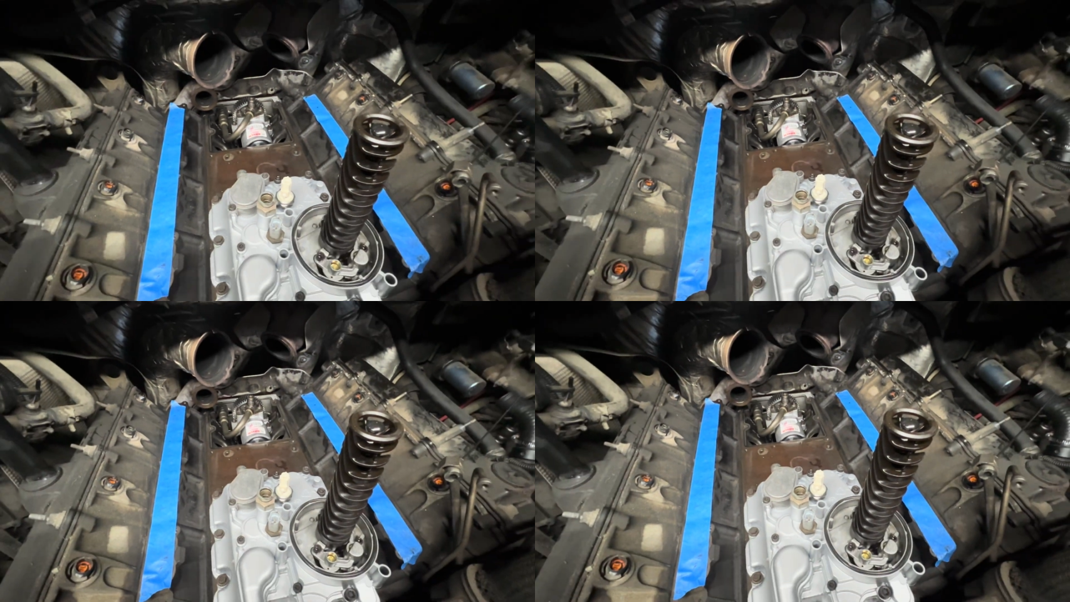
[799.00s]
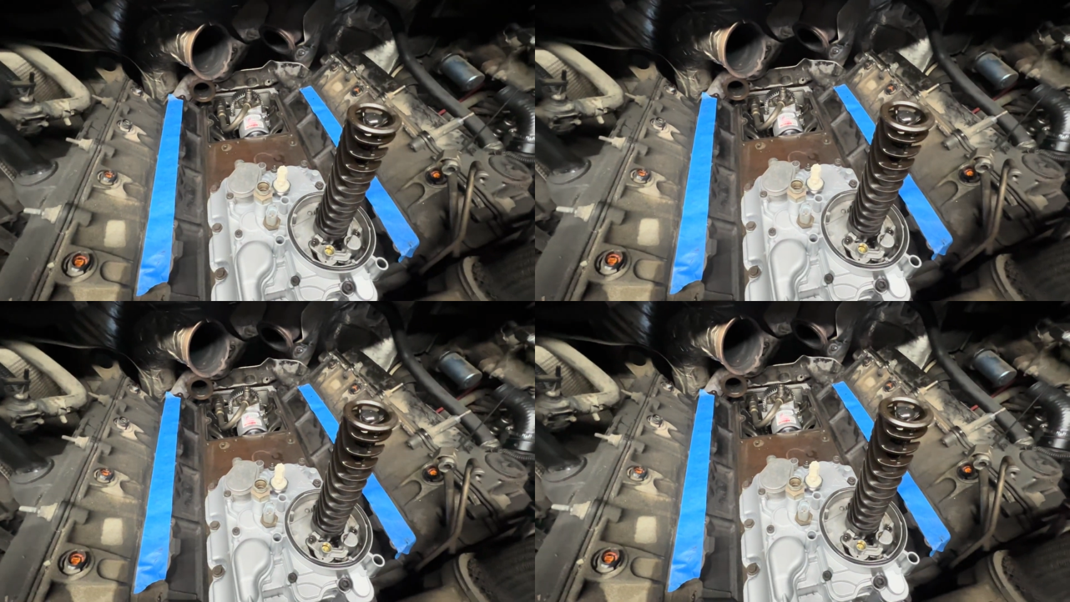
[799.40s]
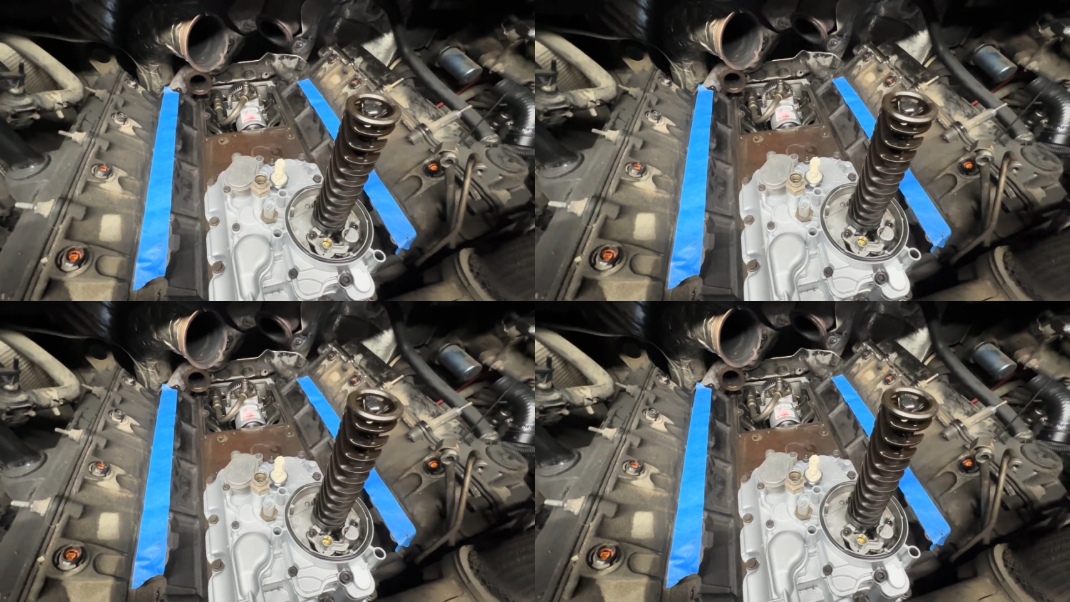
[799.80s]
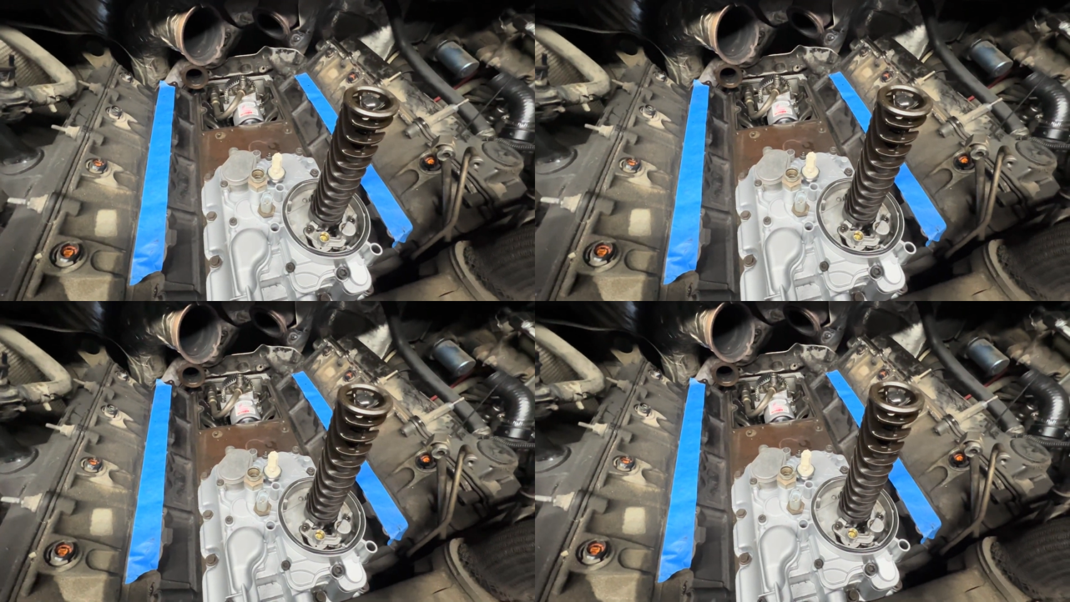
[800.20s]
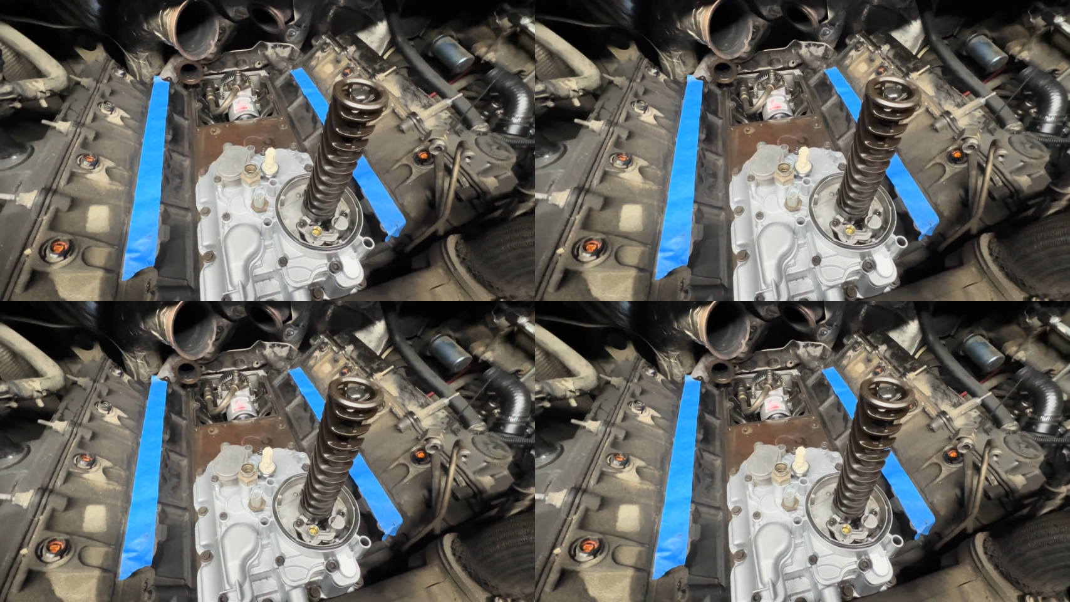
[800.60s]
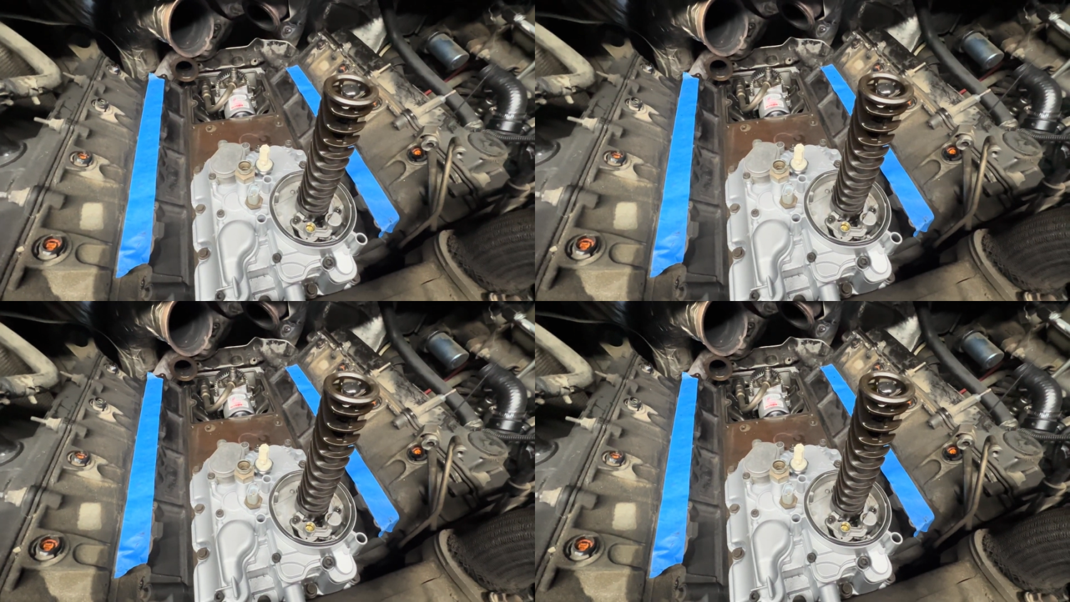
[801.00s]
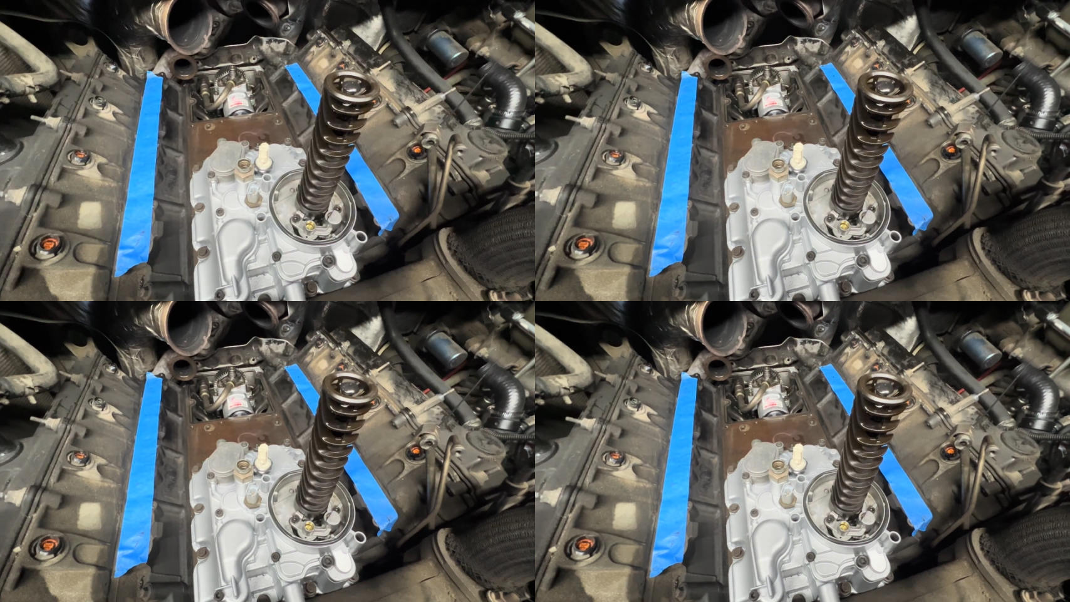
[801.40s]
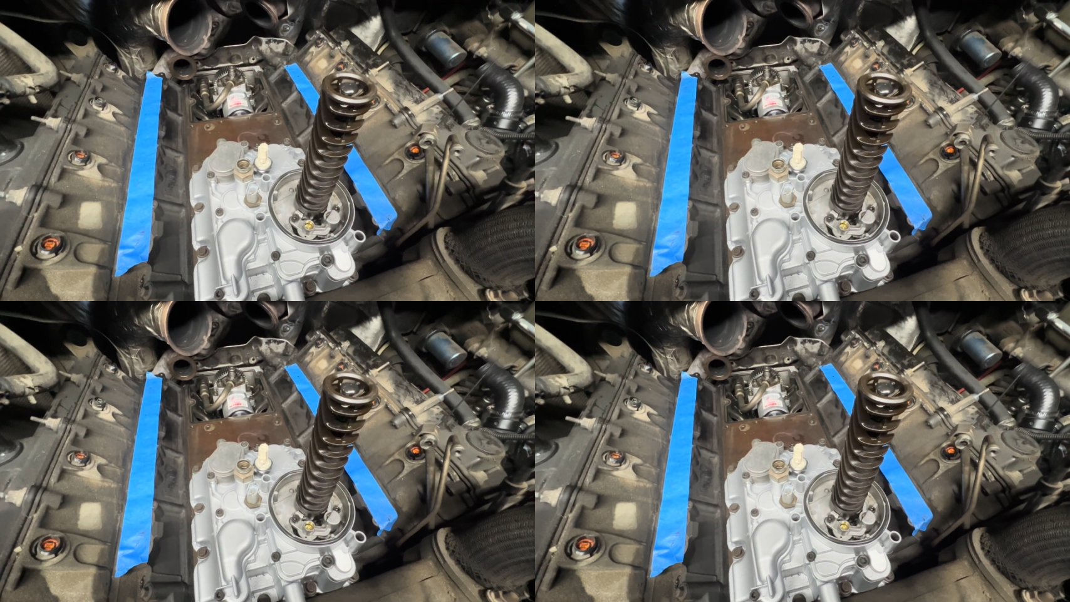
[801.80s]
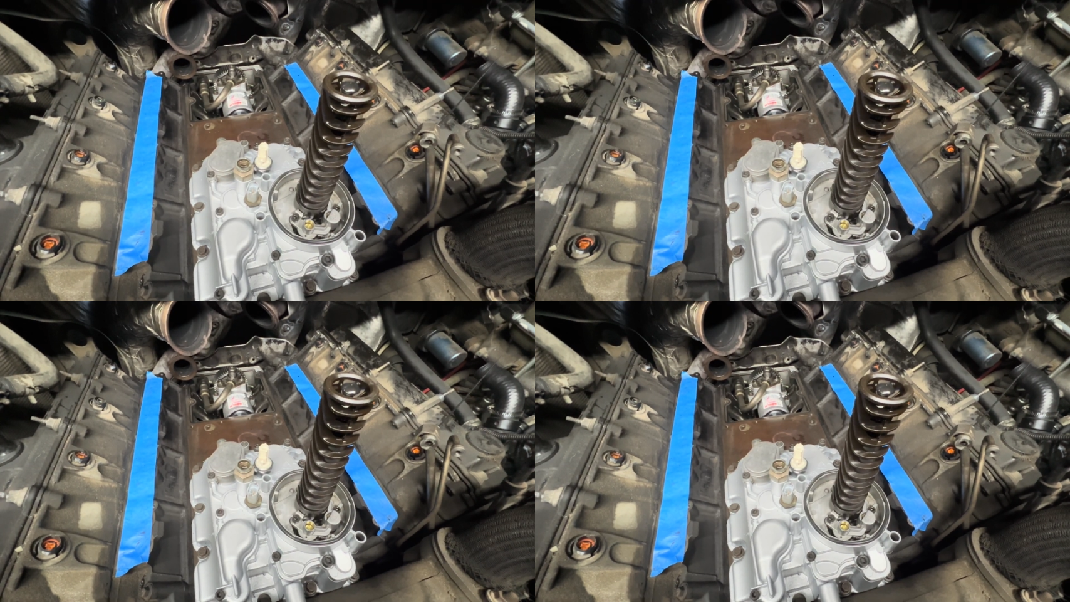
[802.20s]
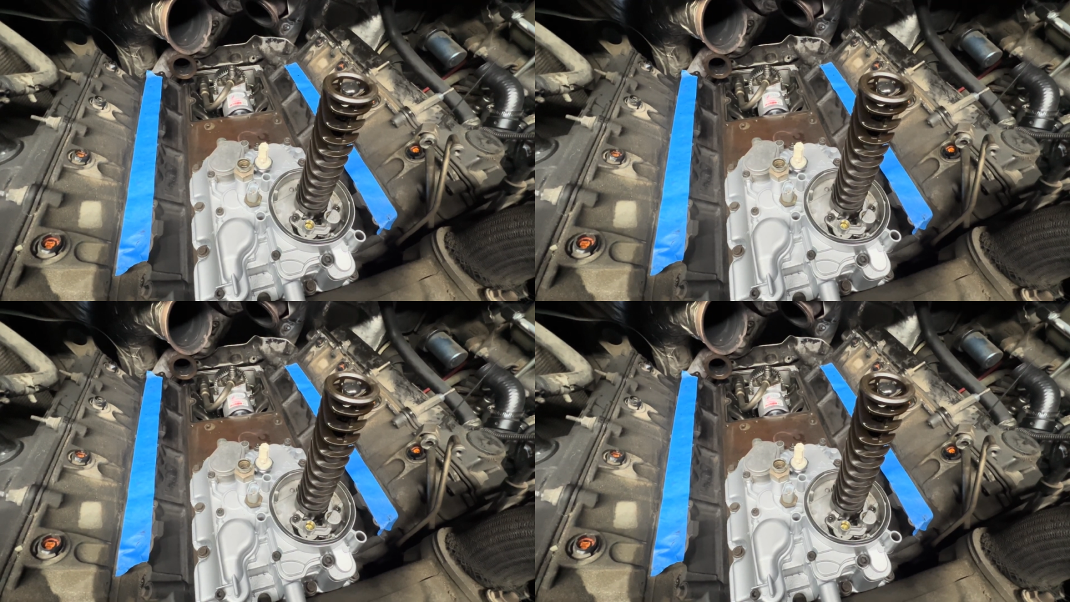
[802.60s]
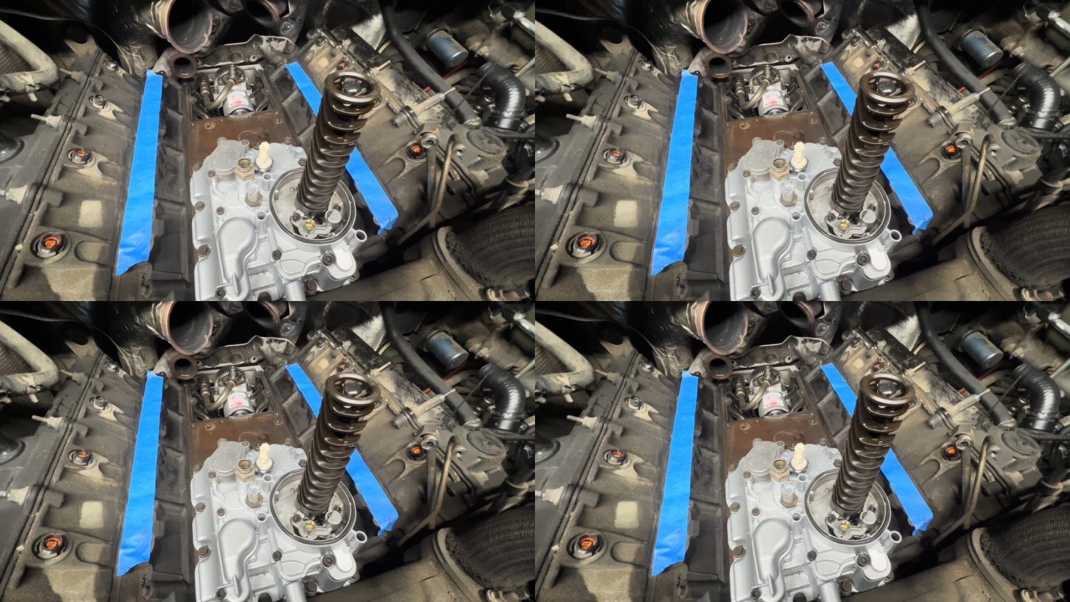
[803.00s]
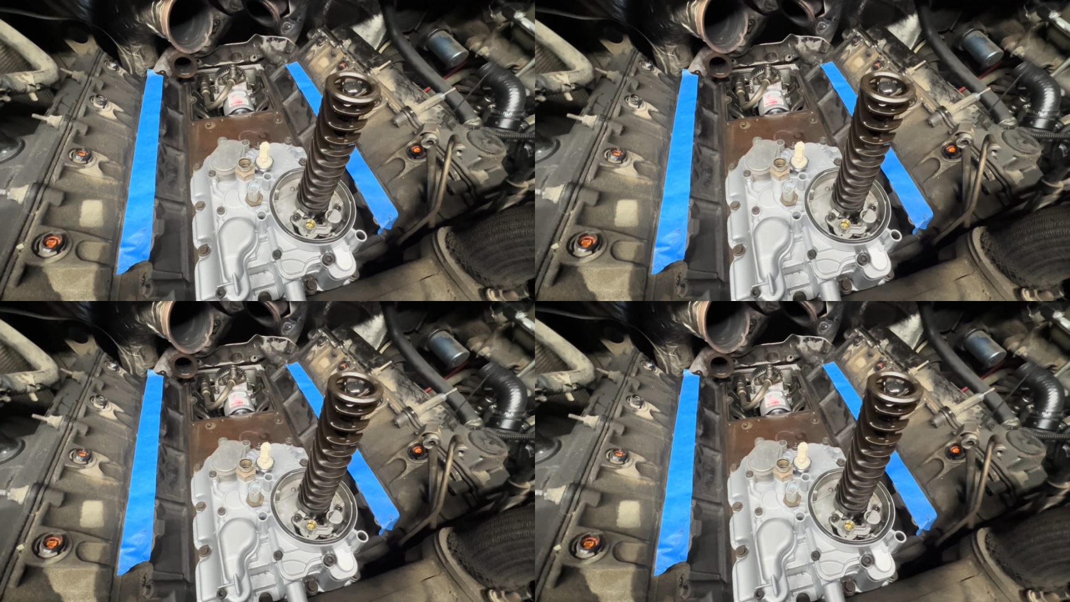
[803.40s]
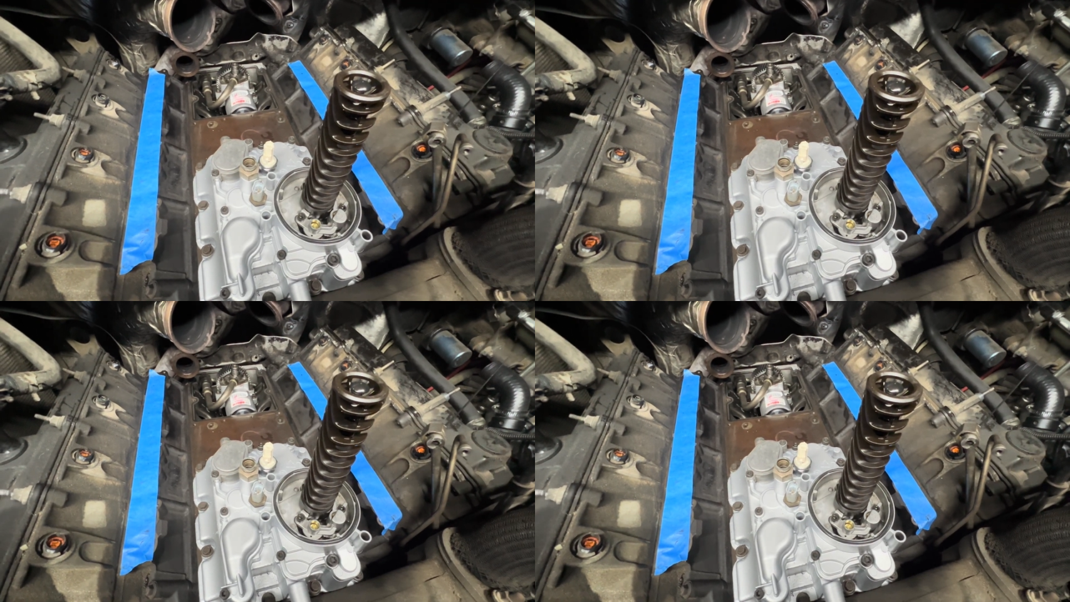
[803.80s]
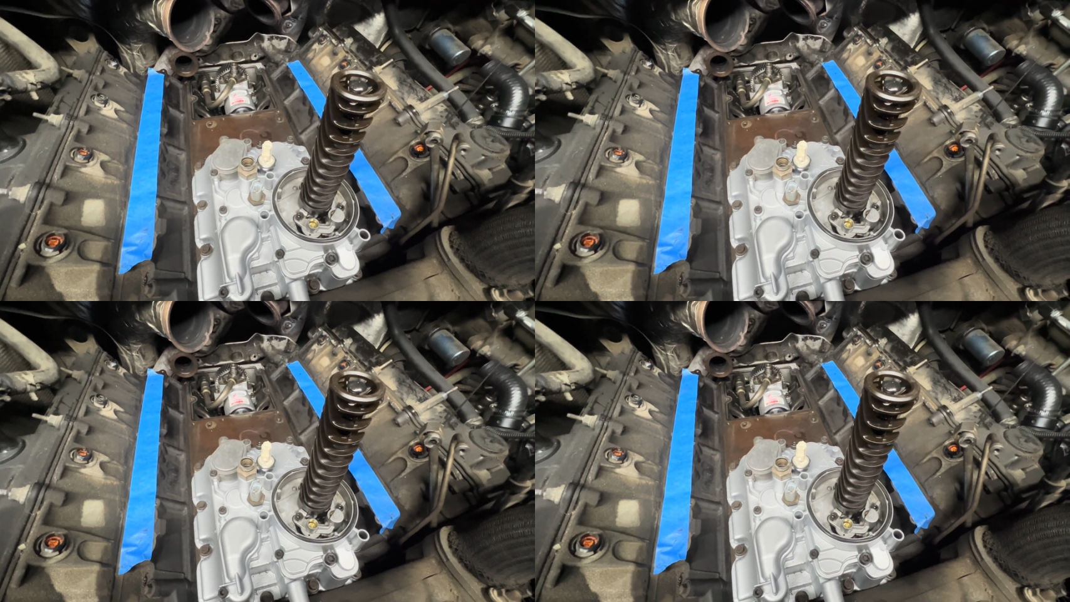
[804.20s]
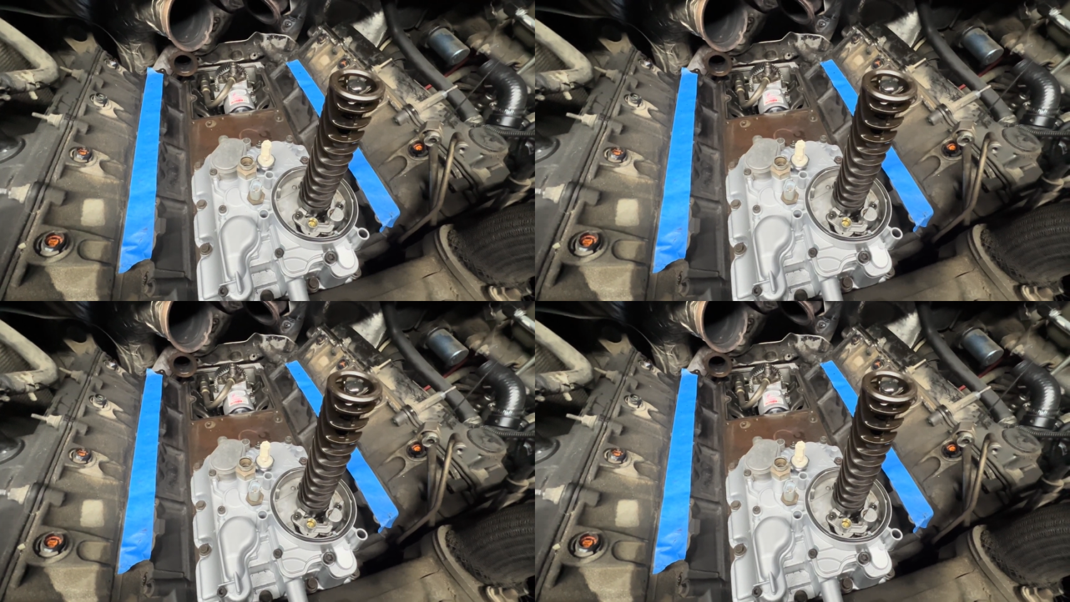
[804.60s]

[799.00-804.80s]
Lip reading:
Nobody's mouth can be seen.